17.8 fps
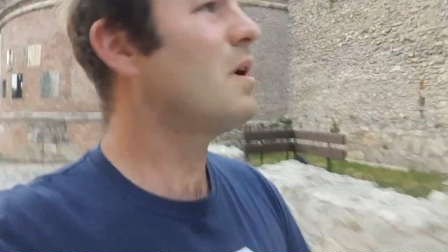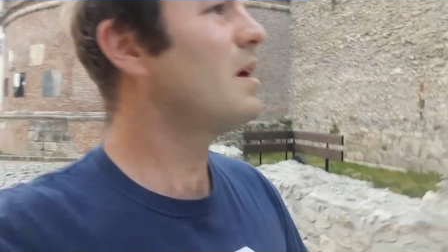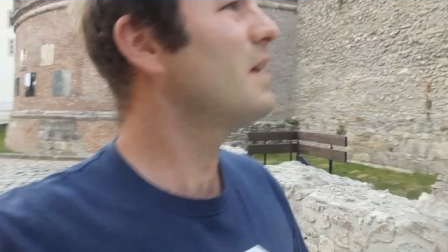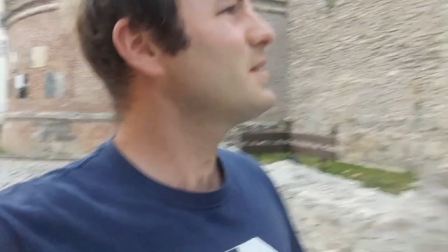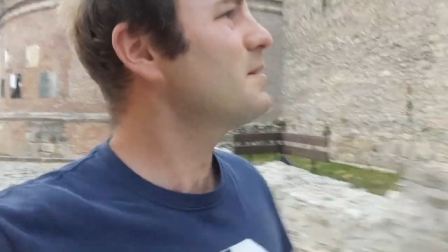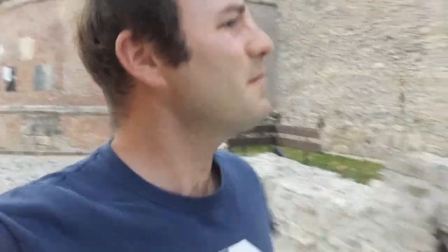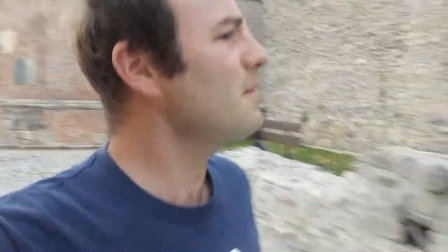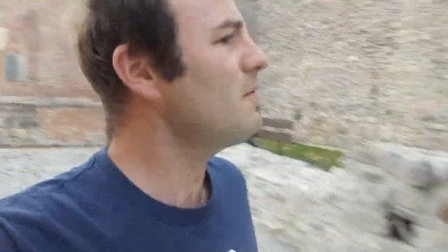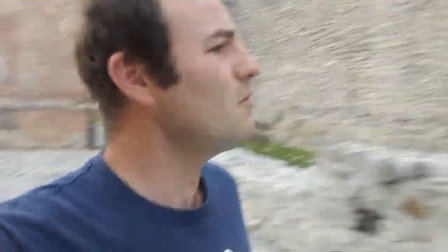
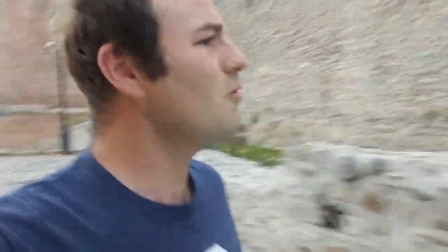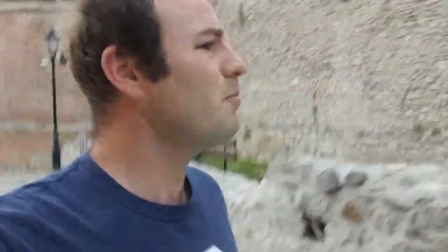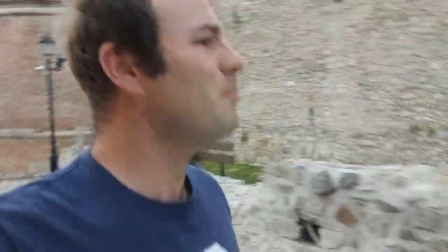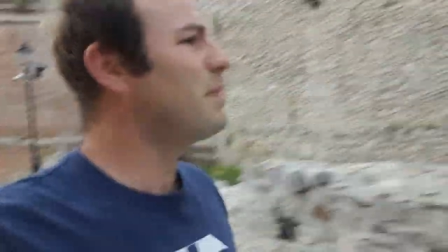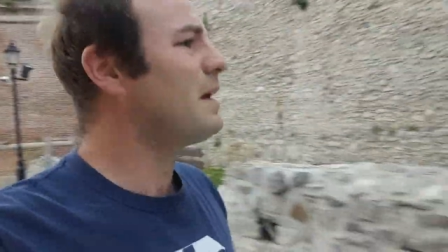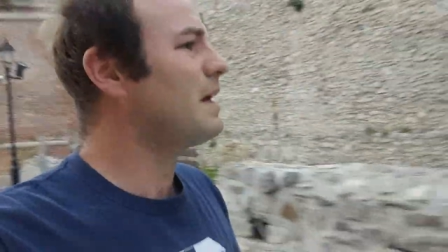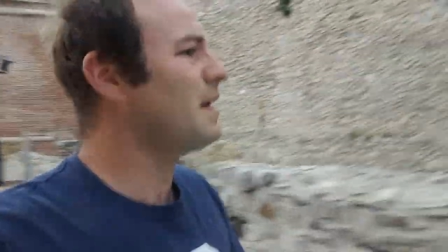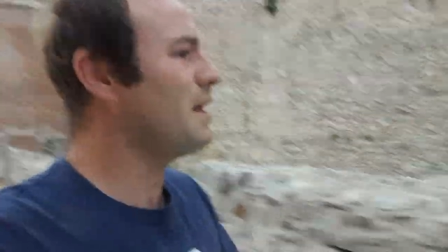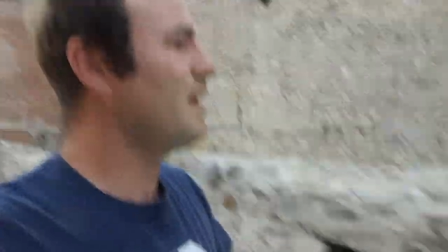There's a little
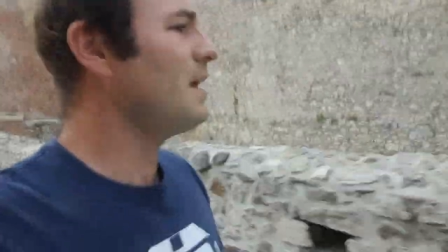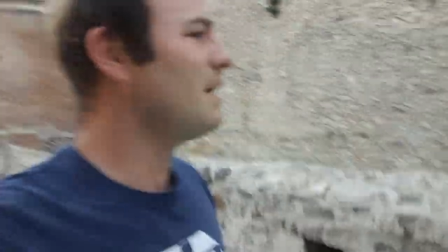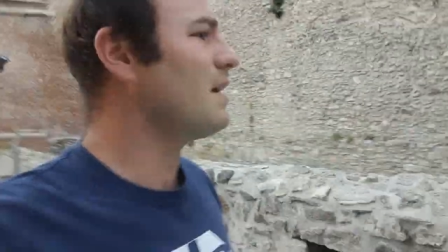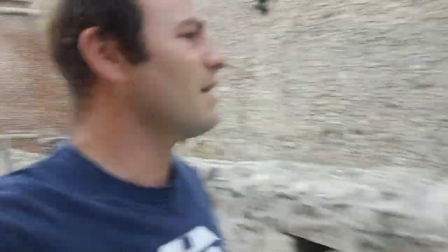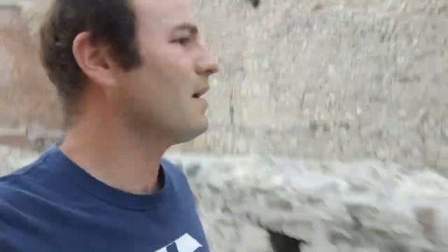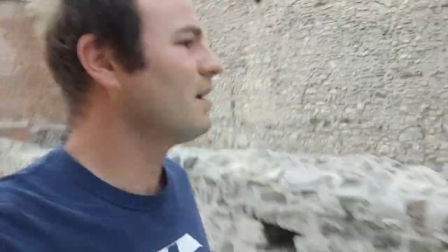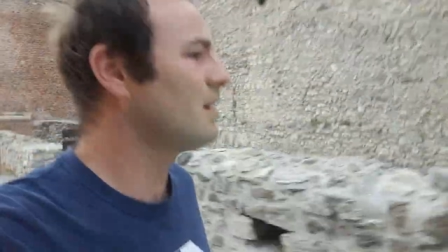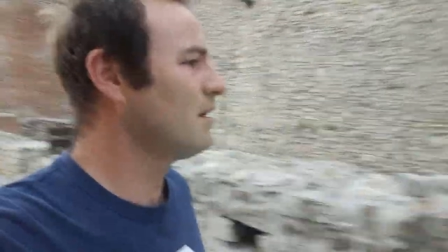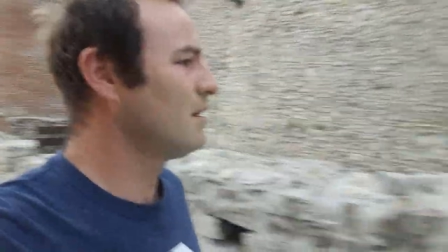bit here.
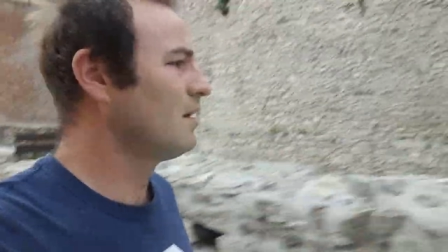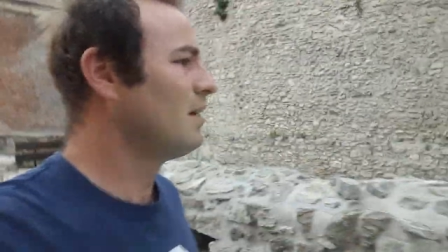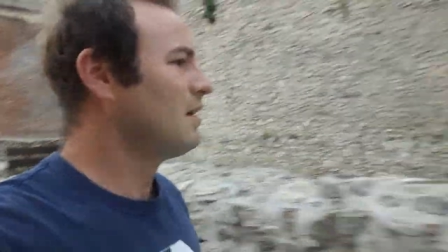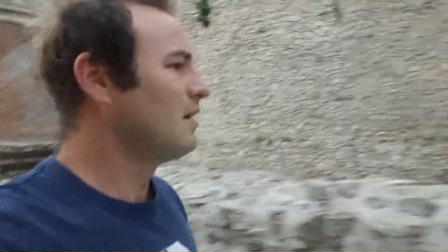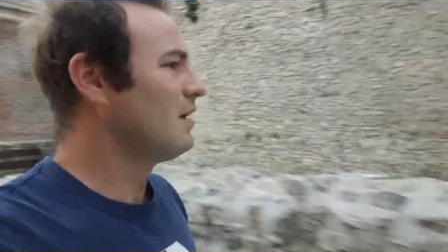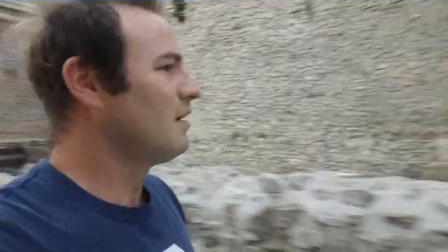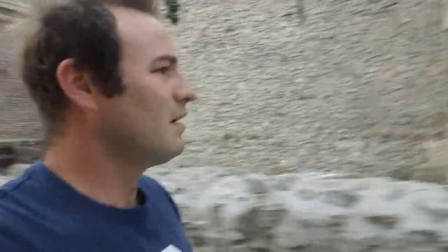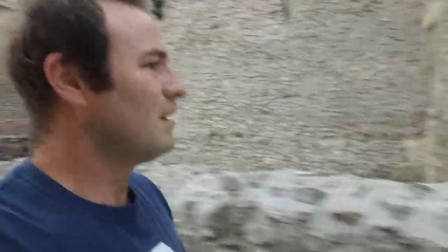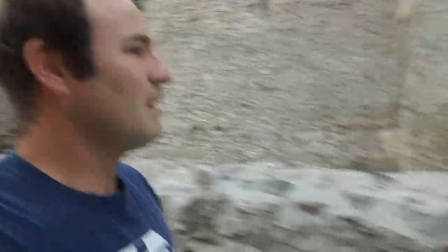
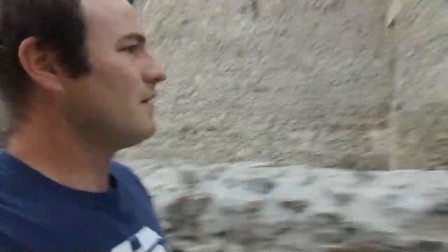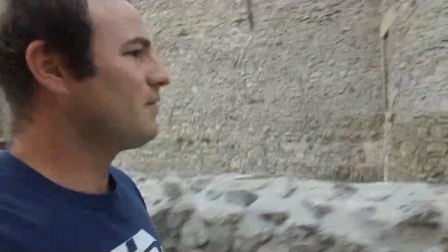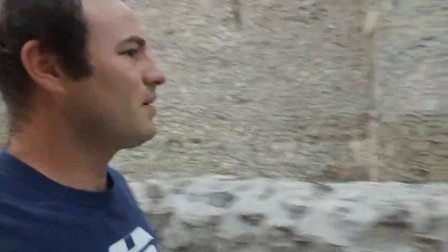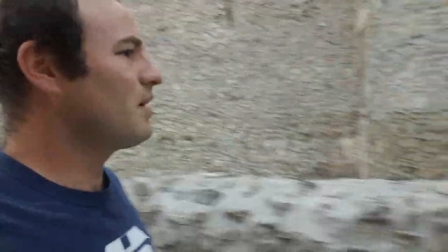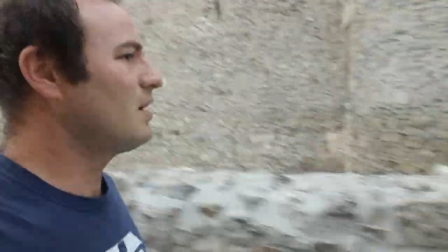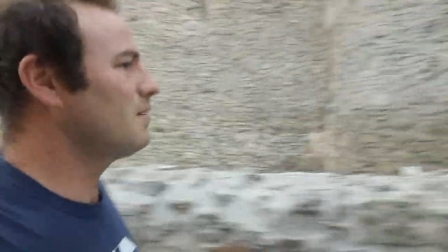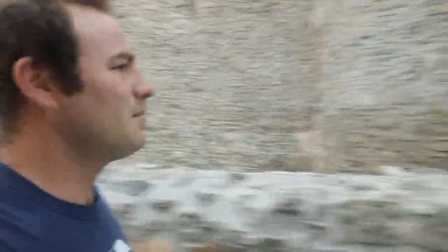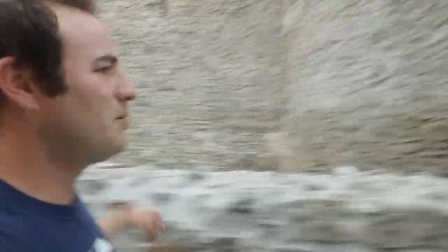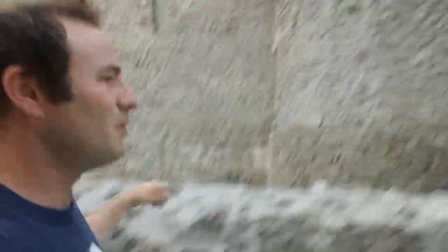They've
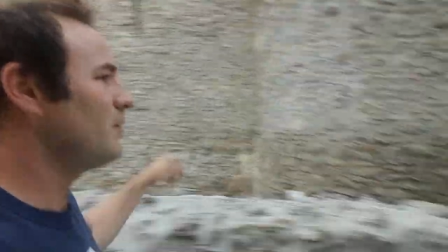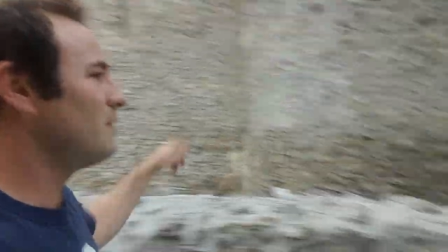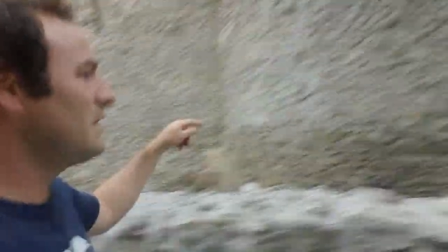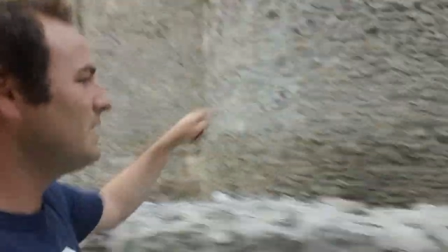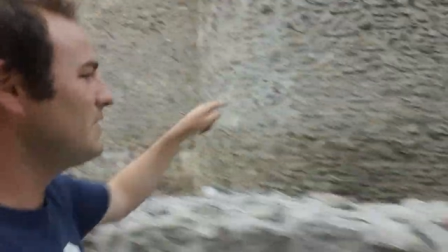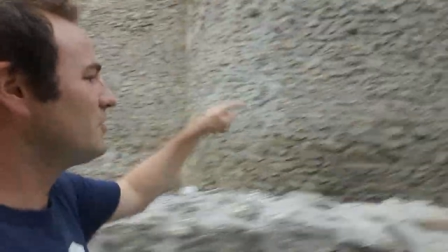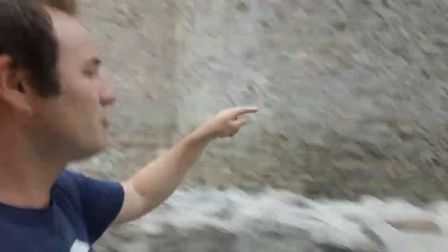kind of put these